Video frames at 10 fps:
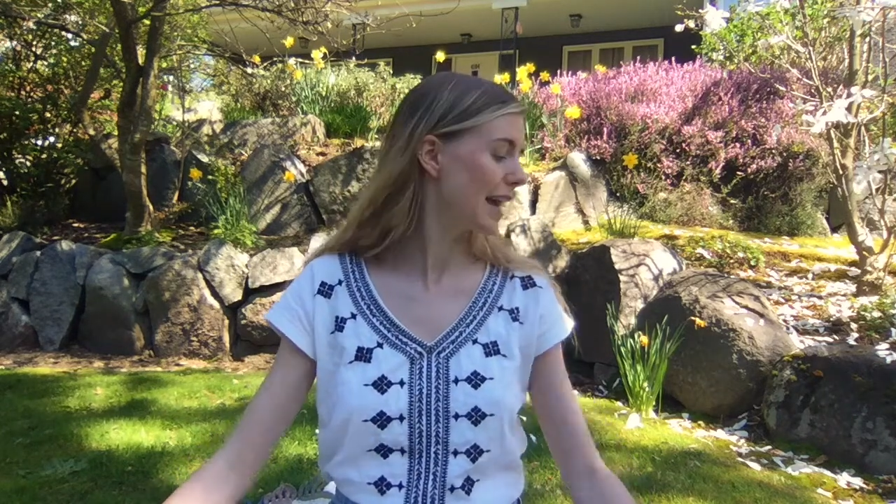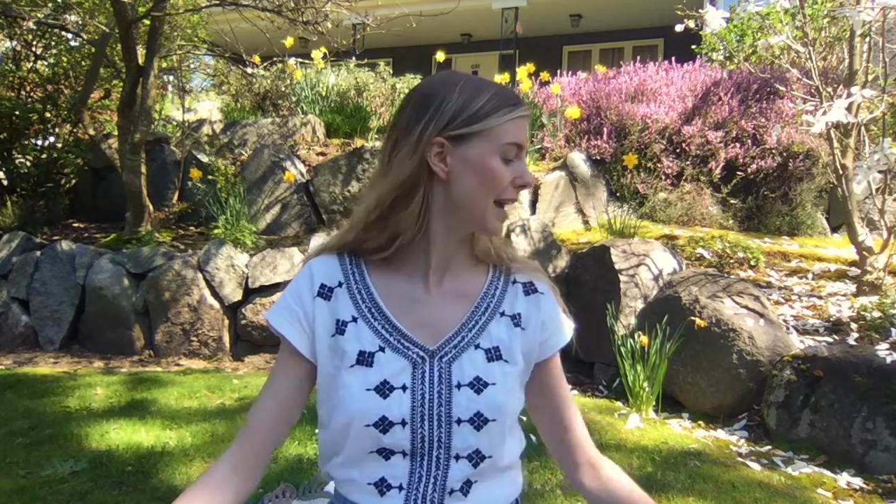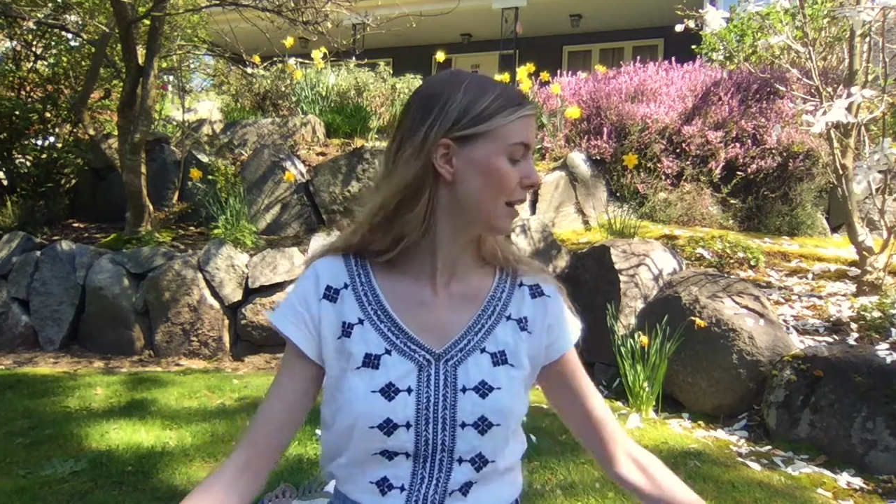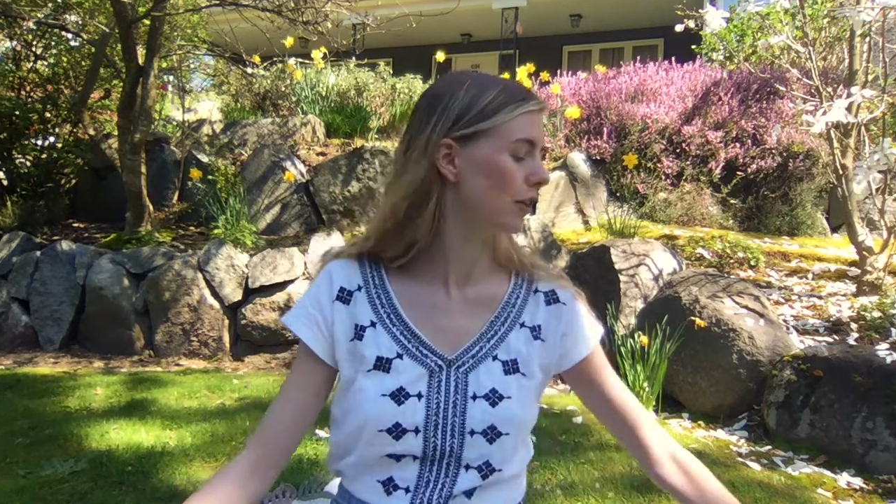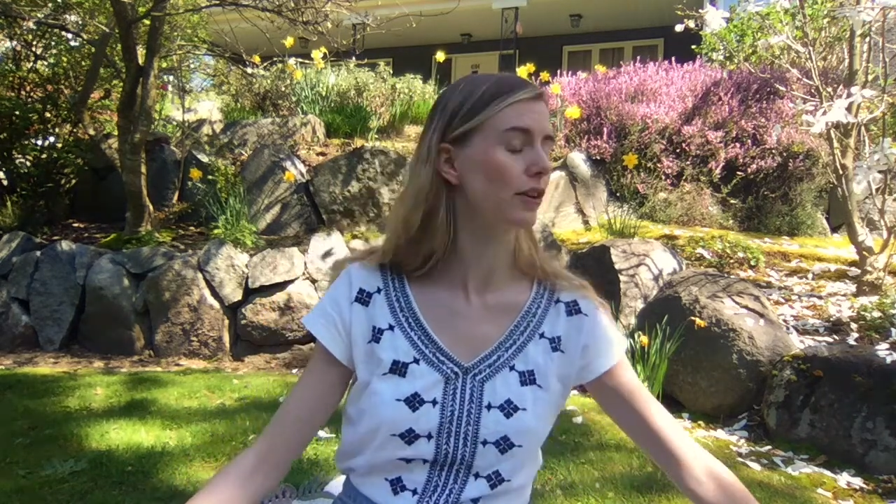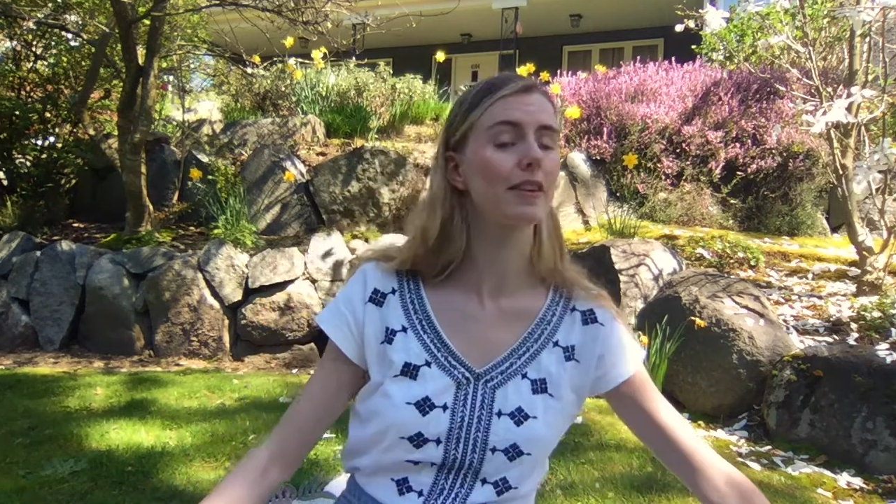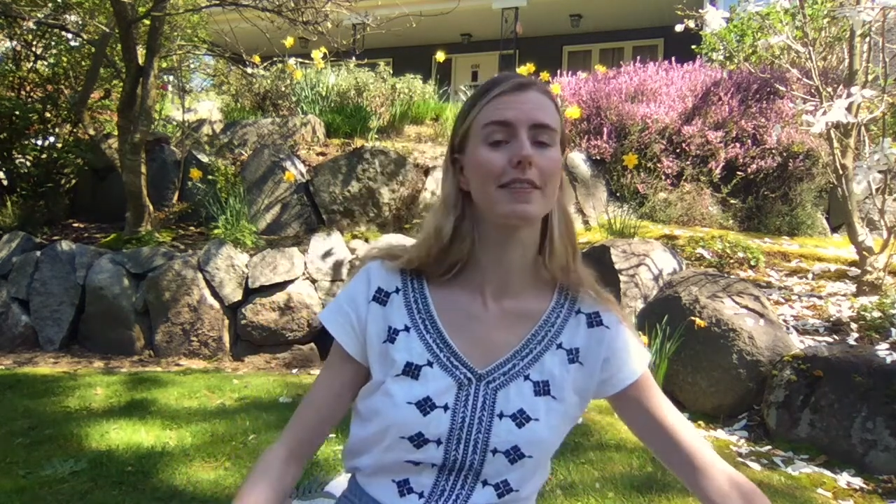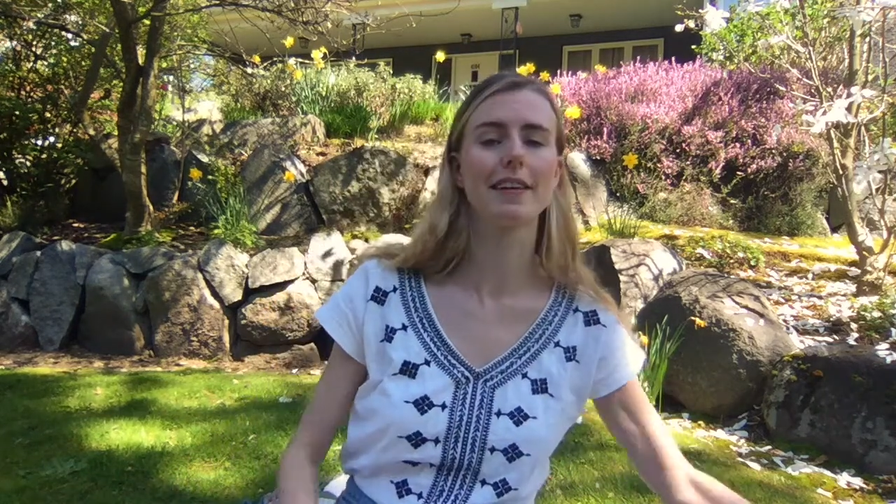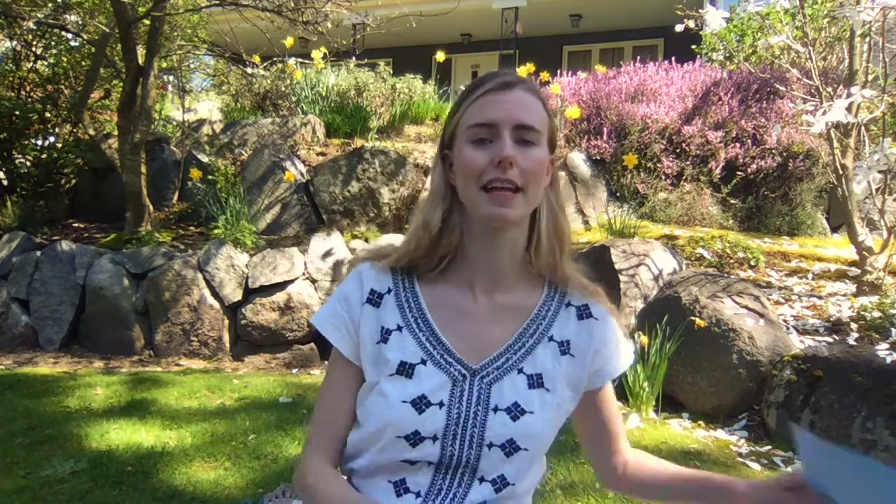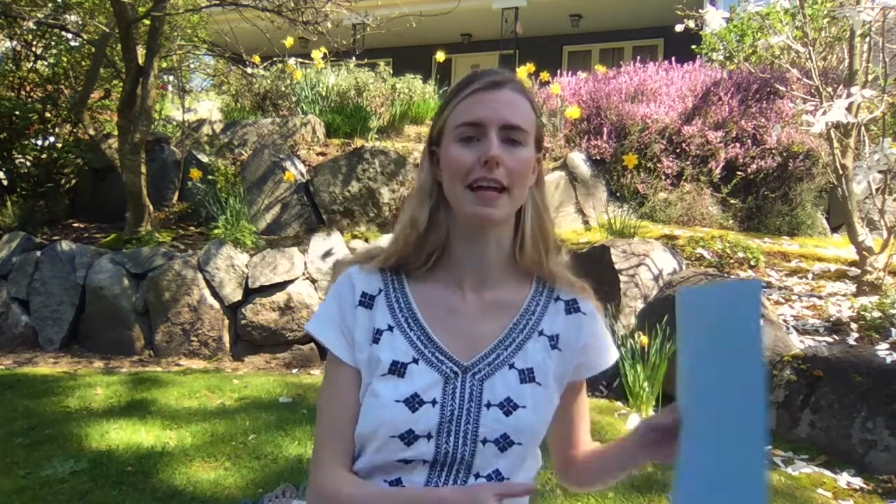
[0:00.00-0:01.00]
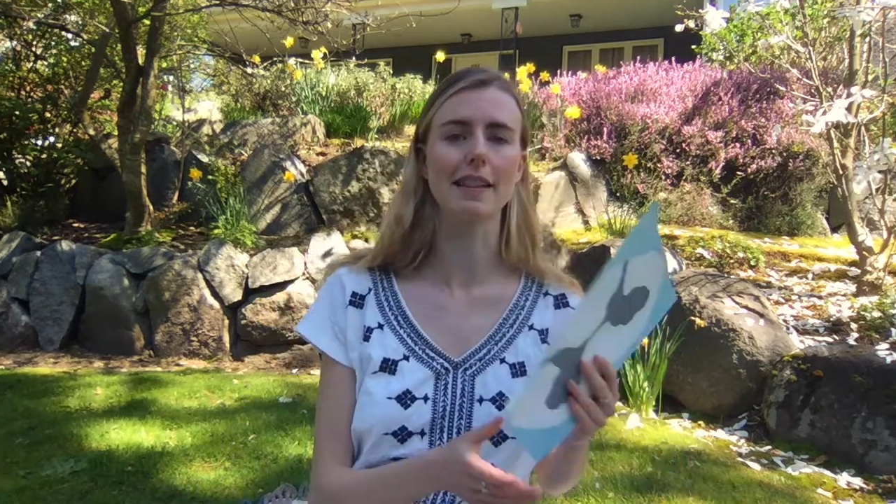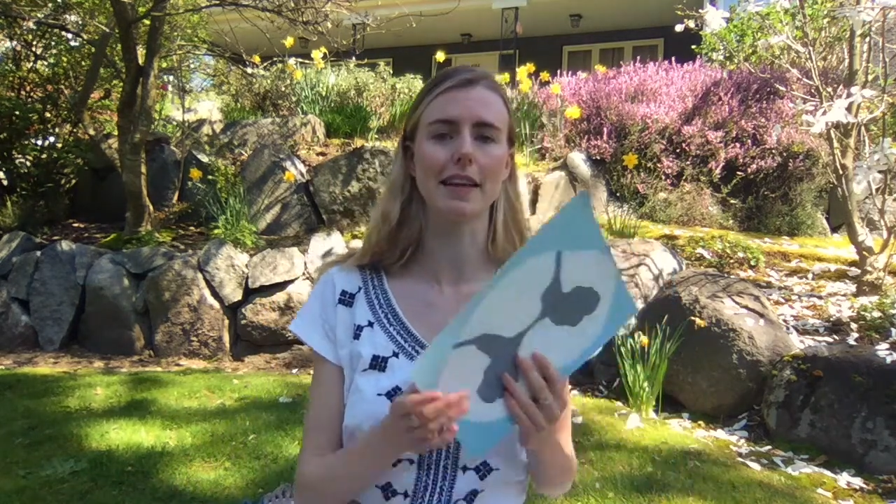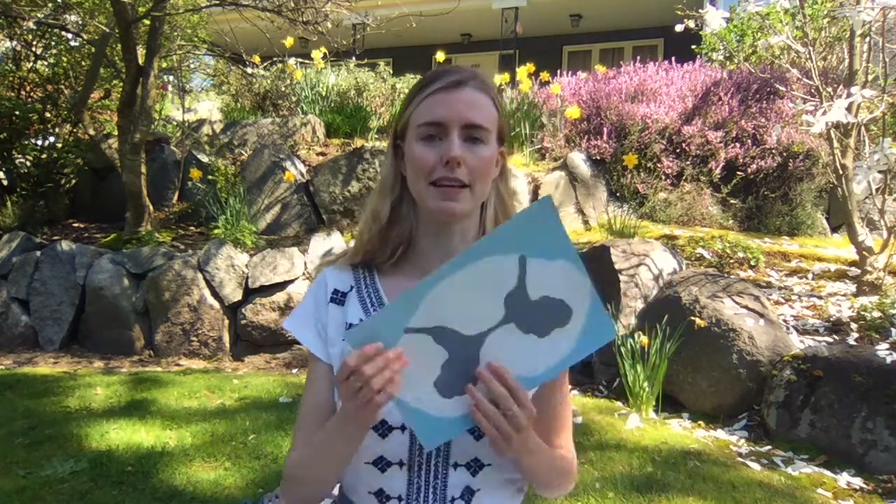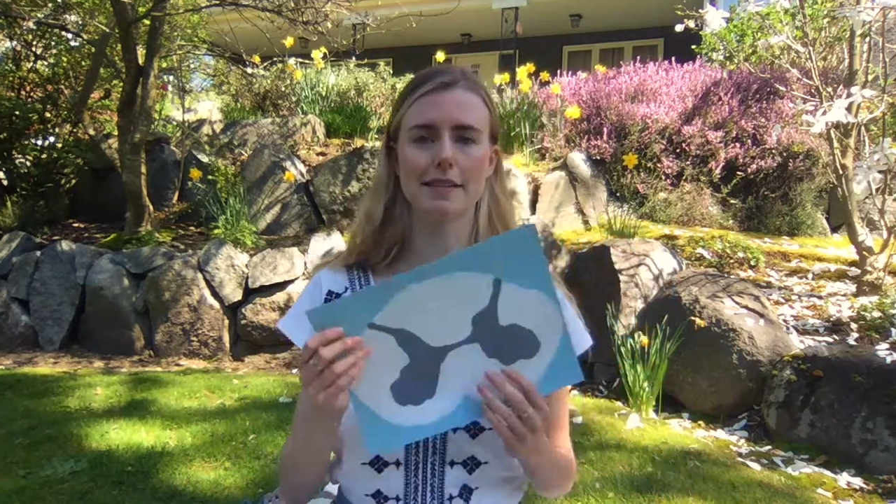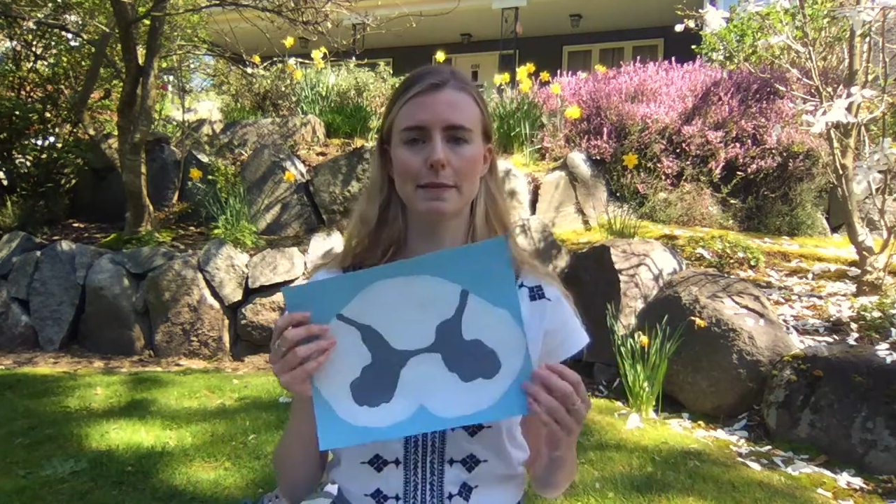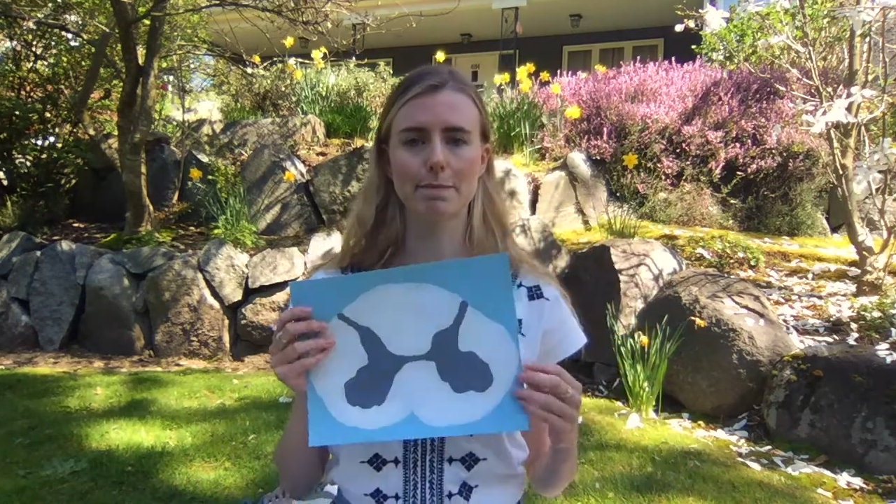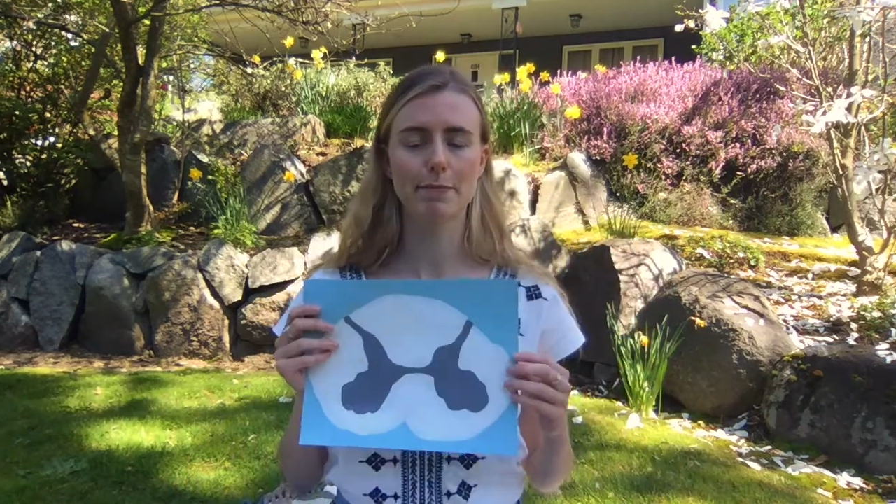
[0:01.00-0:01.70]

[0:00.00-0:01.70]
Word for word: it looks like this.